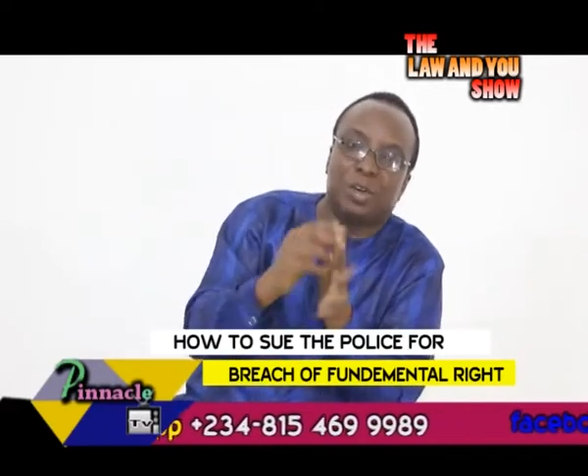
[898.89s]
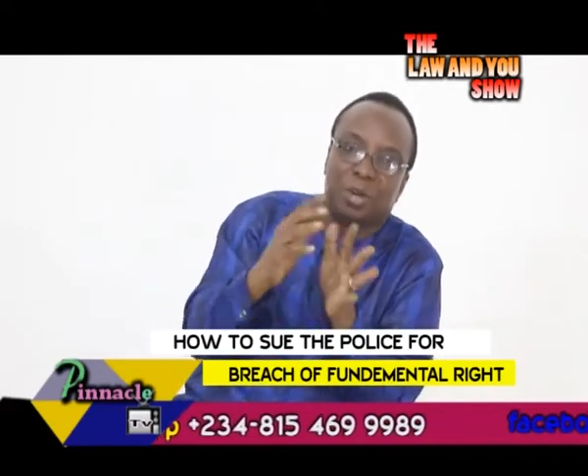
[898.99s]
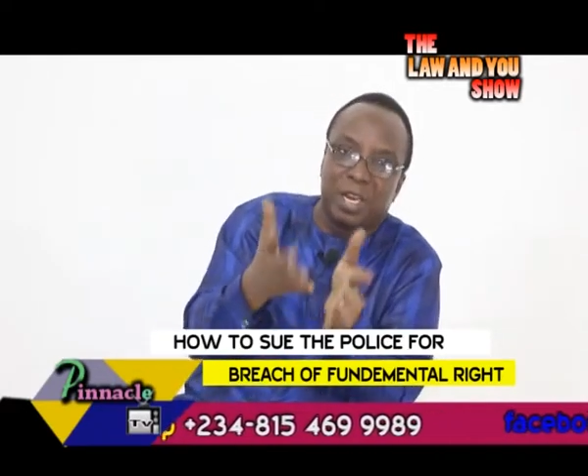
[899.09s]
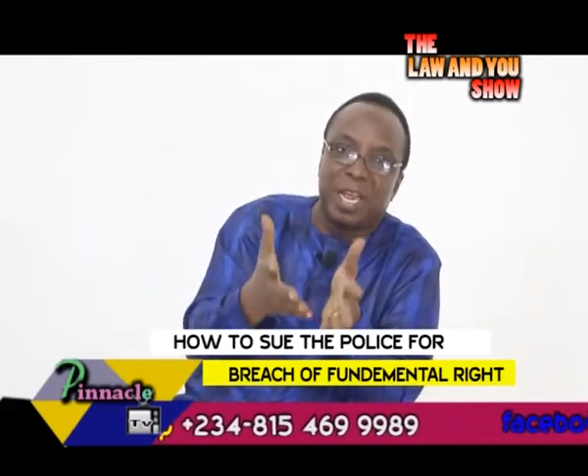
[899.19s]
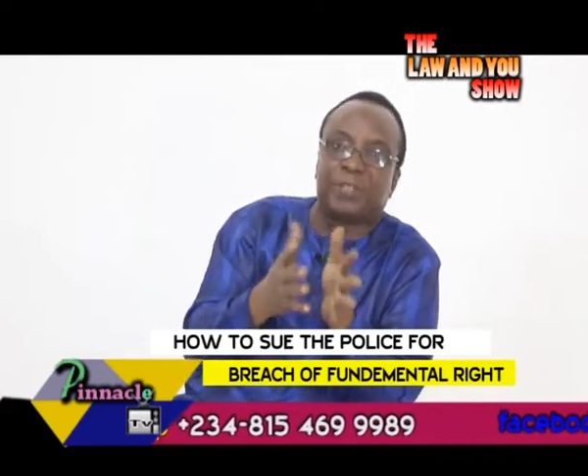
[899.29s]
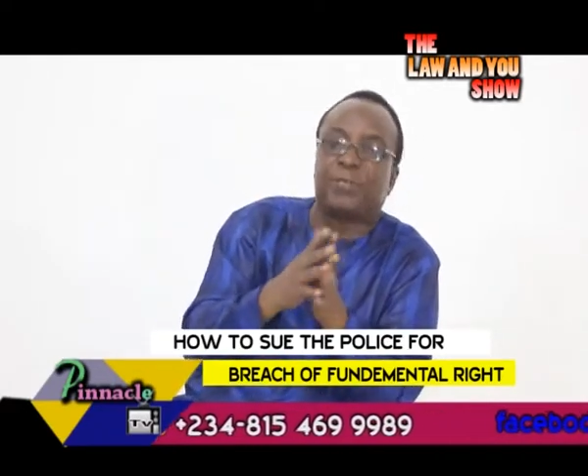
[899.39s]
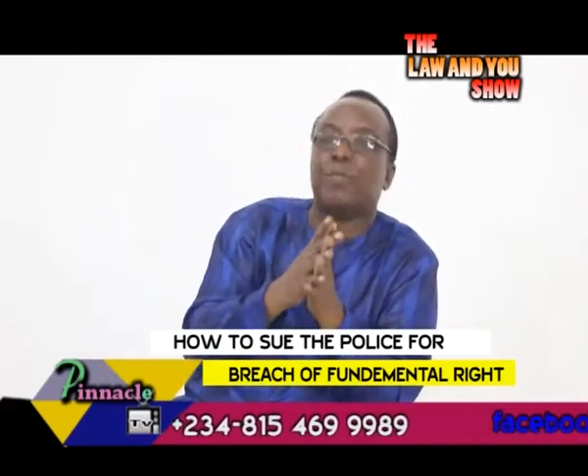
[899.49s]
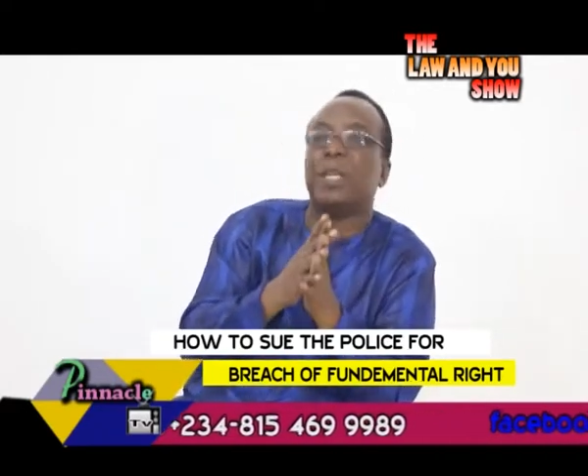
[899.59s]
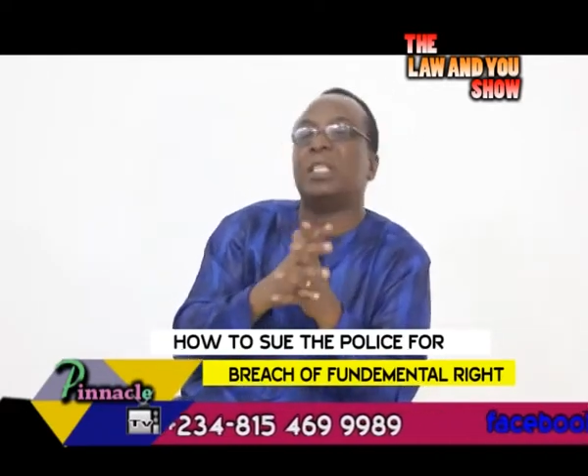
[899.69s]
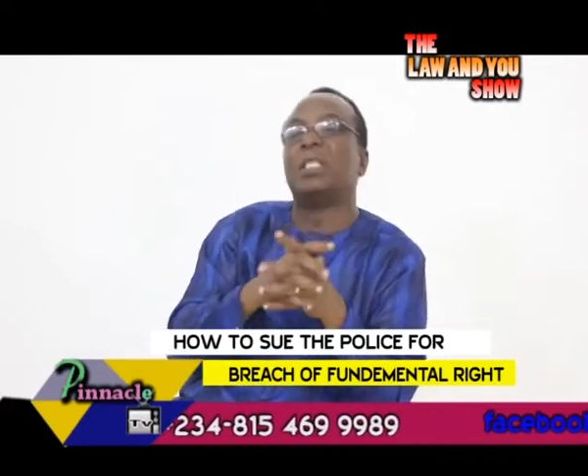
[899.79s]
in the next
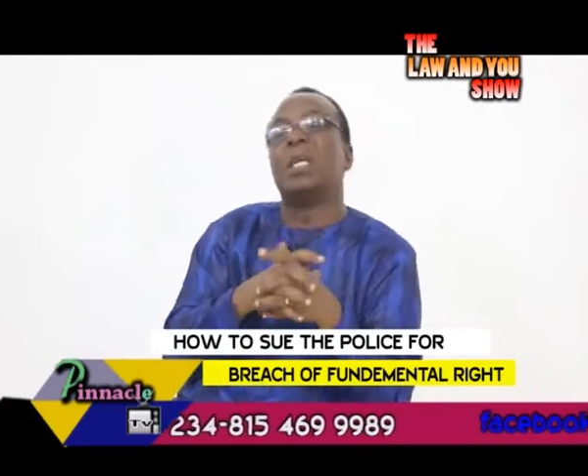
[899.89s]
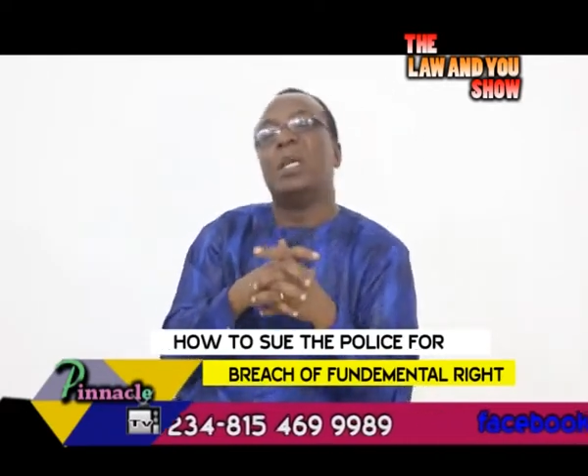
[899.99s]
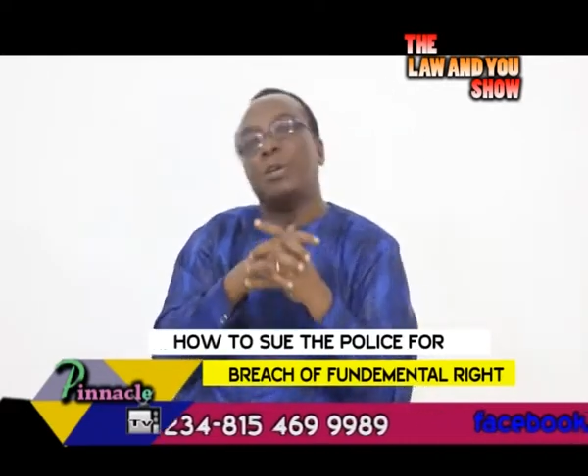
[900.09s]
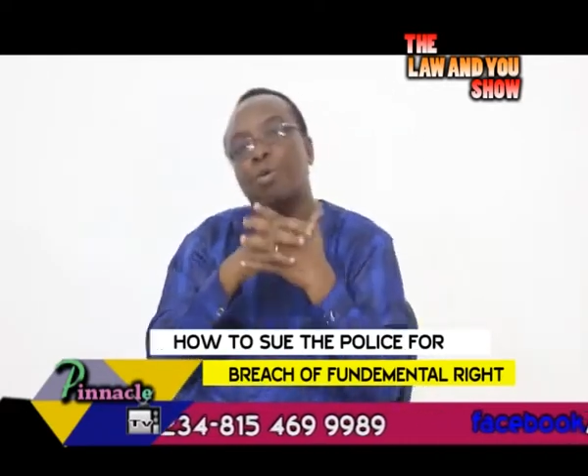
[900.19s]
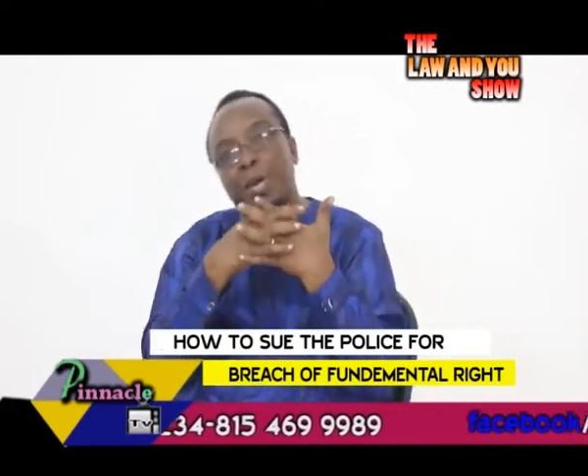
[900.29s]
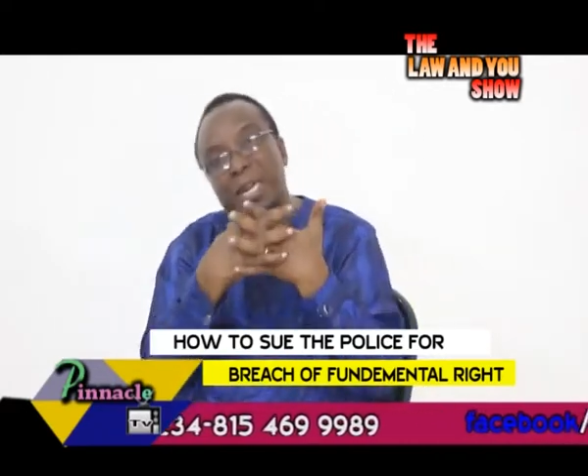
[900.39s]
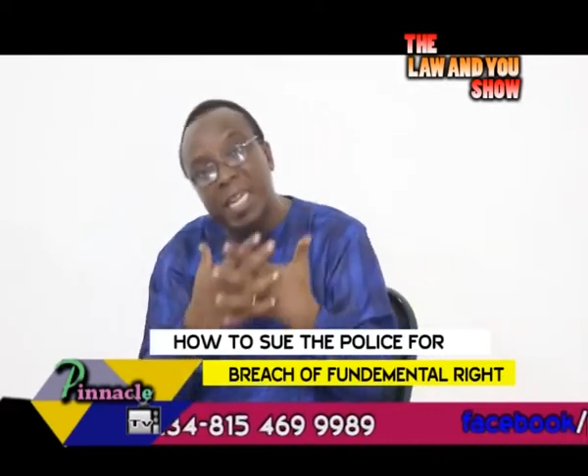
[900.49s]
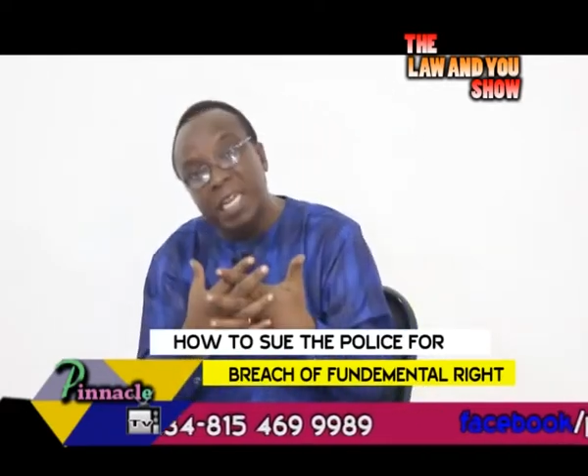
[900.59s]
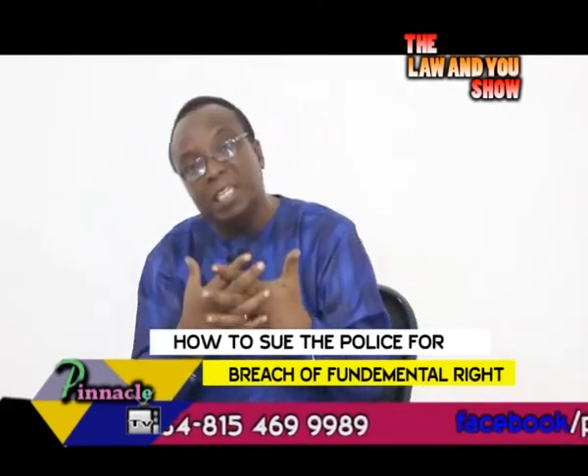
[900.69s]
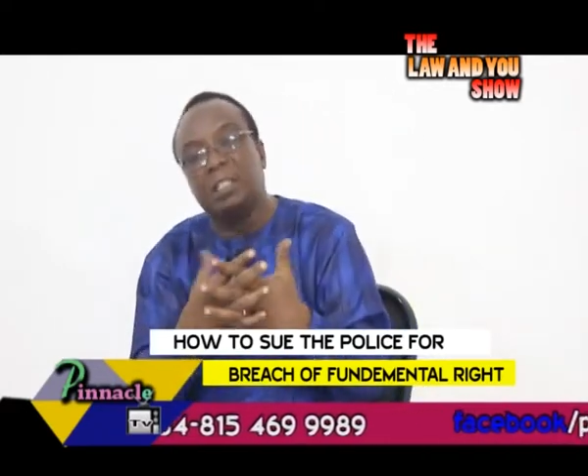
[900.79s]
few minutes, you would
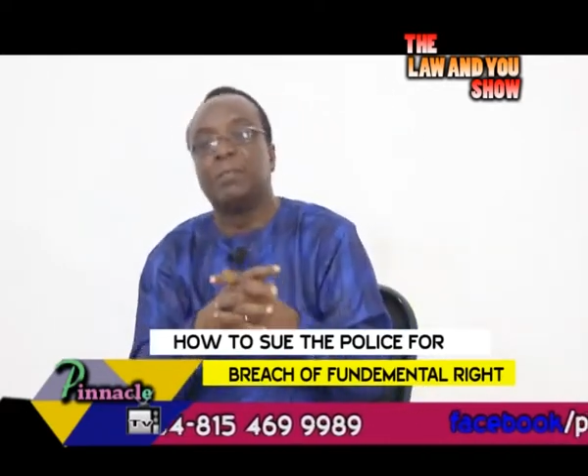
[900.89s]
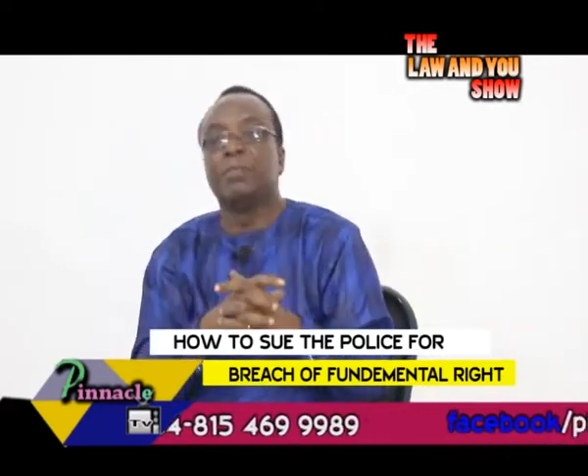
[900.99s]
need,